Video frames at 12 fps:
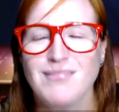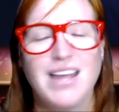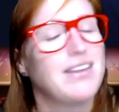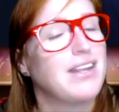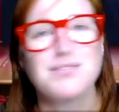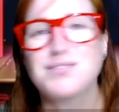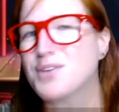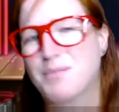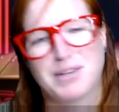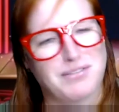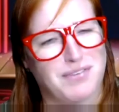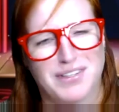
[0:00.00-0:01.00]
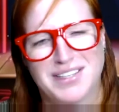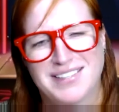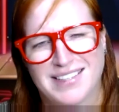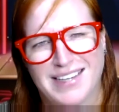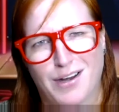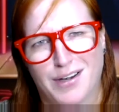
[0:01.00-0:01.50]
Thank you so much for
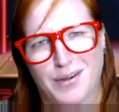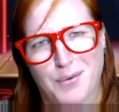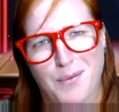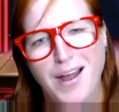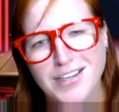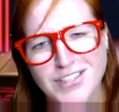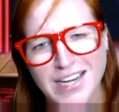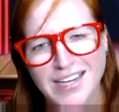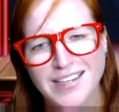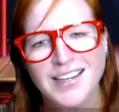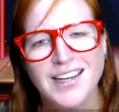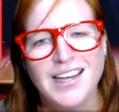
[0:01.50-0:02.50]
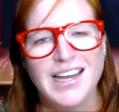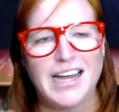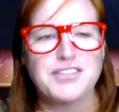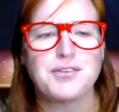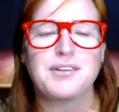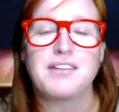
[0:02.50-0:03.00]
listening or watching. I
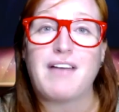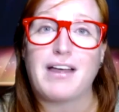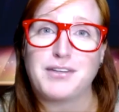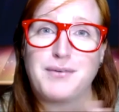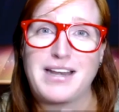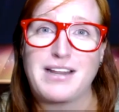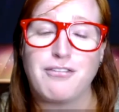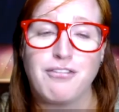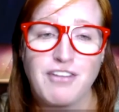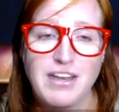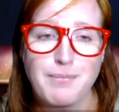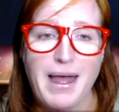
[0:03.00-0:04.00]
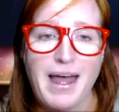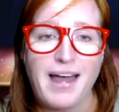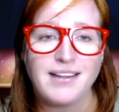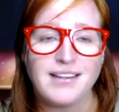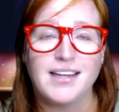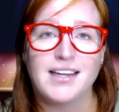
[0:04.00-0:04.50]
truly value any
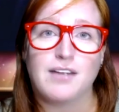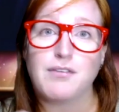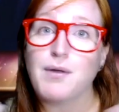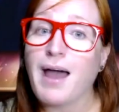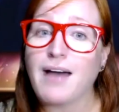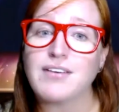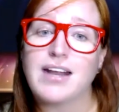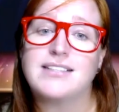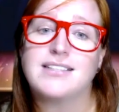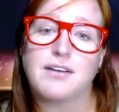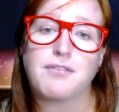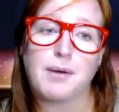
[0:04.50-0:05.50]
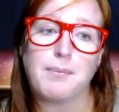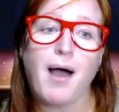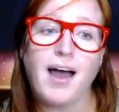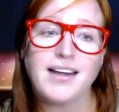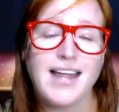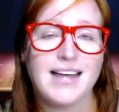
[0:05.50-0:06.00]
feedback. If you have an idea for a
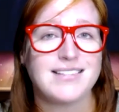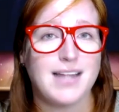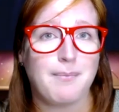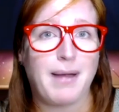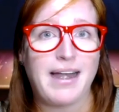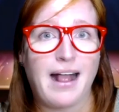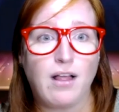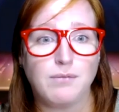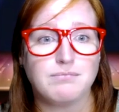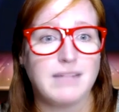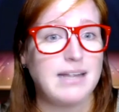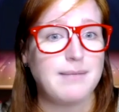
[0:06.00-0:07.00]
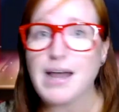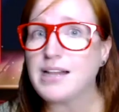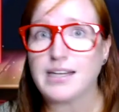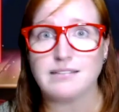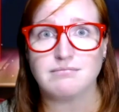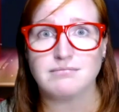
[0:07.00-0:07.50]
podcast that might help, email
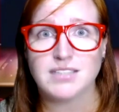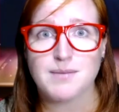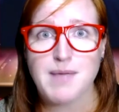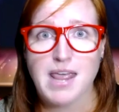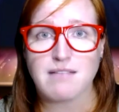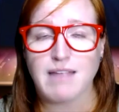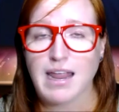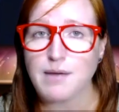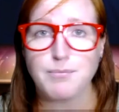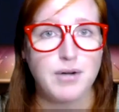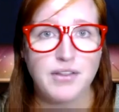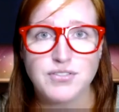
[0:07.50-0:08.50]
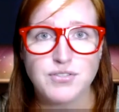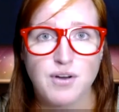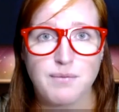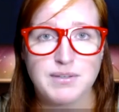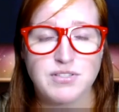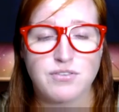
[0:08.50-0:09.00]
it to me,
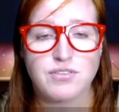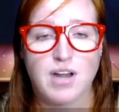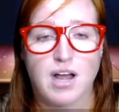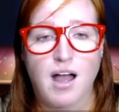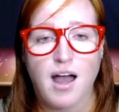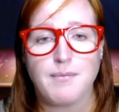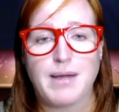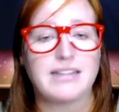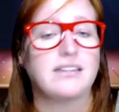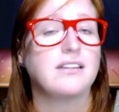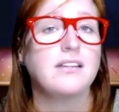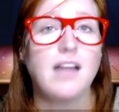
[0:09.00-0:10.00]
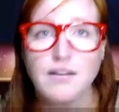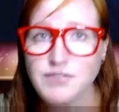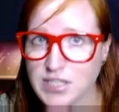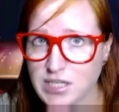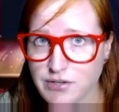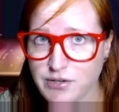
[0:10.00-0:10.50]
amber@thescriptmistress.com. I'd love
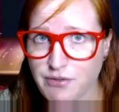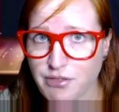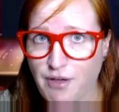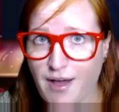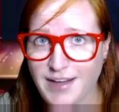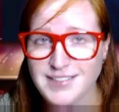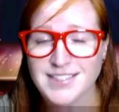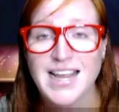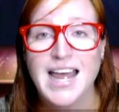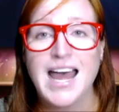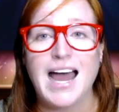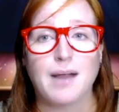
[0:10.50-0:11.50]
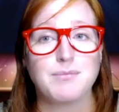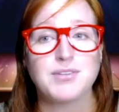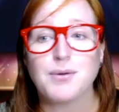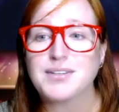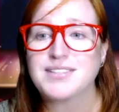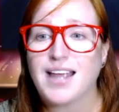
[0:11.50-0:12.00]
to hear your thoughts. I'm
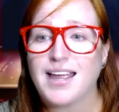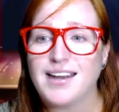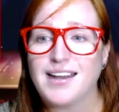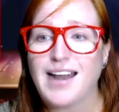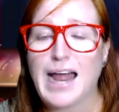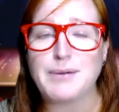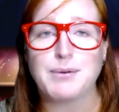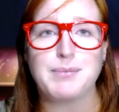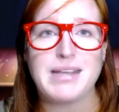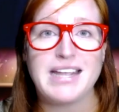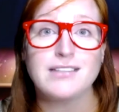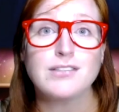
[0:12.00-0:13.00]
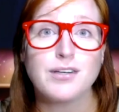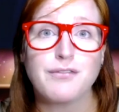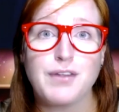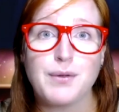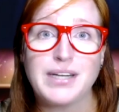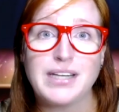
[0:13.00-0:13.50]
so excited. I will be
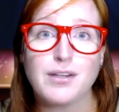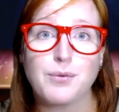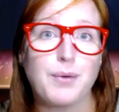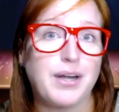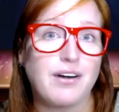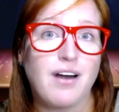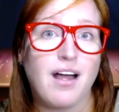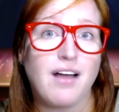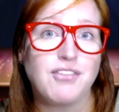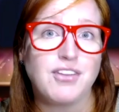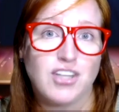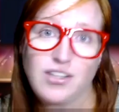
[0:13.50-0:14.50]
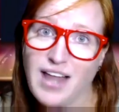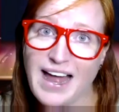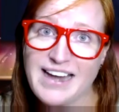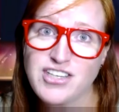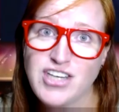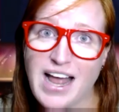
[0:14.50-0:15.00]
interviewing the winner of the
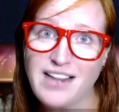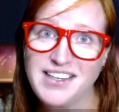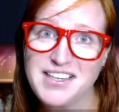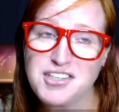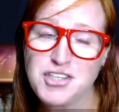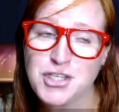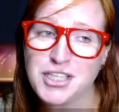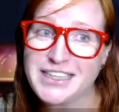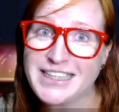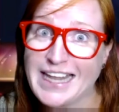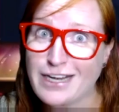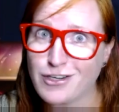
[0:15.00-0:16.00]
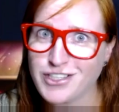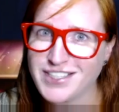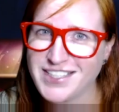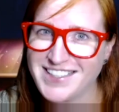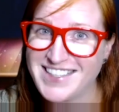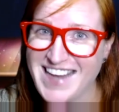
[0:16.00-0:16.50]
July challenge later
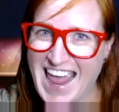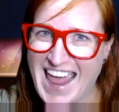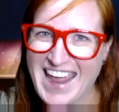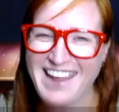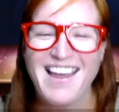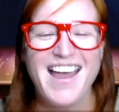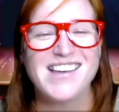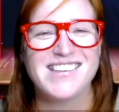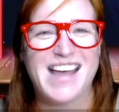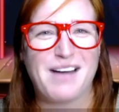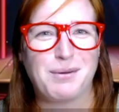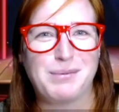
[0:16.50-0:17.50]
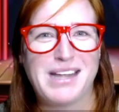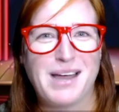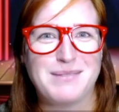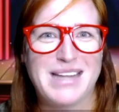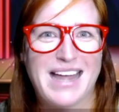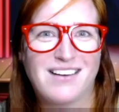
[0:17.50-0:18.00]
today. That will be
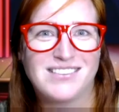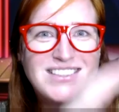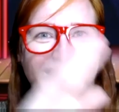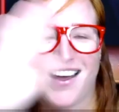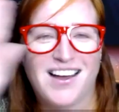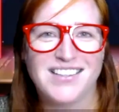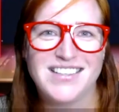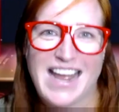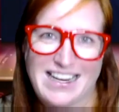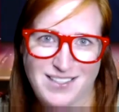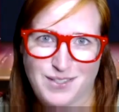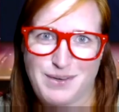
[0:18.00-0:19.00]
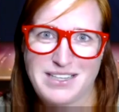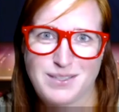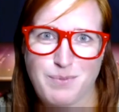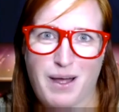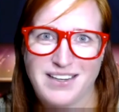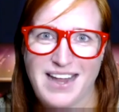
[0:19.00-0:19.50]
coming out on next week's
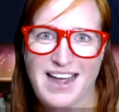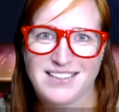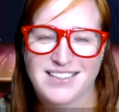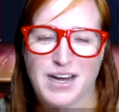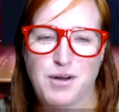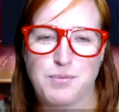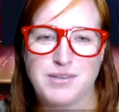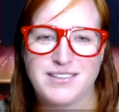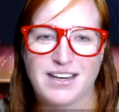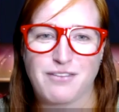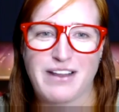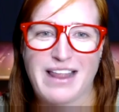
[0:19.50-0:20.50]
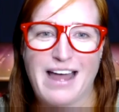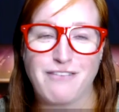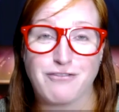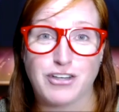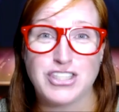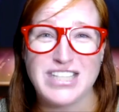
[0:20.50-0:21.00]
podcast. I hope you stick for that
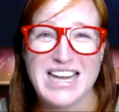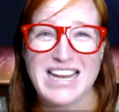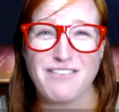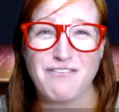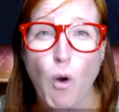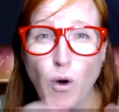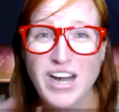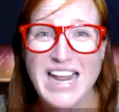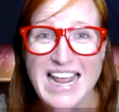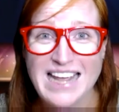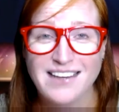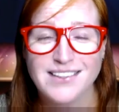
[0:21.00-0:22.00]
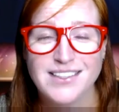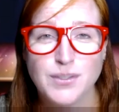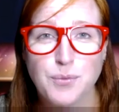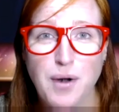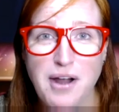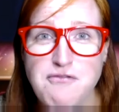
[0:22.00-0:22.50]
for scene 40.
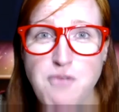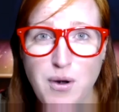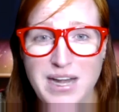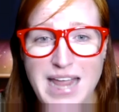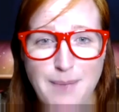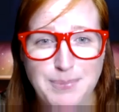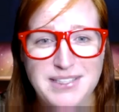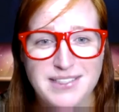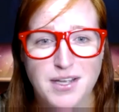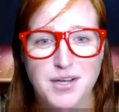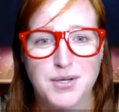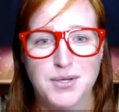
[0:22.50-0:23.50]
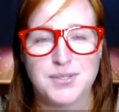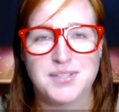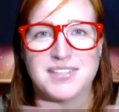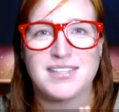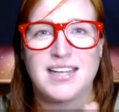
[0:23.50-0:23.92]
We're at 40 episodes.